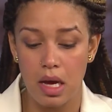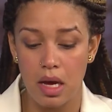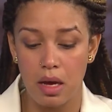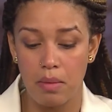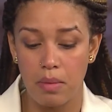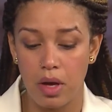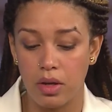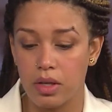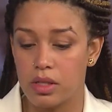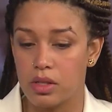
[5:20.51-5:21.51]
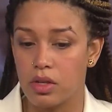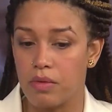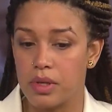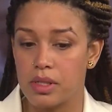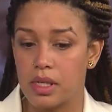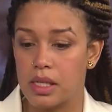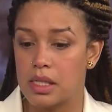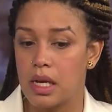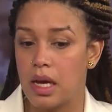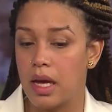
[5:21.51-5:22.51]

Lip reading: on goods and services,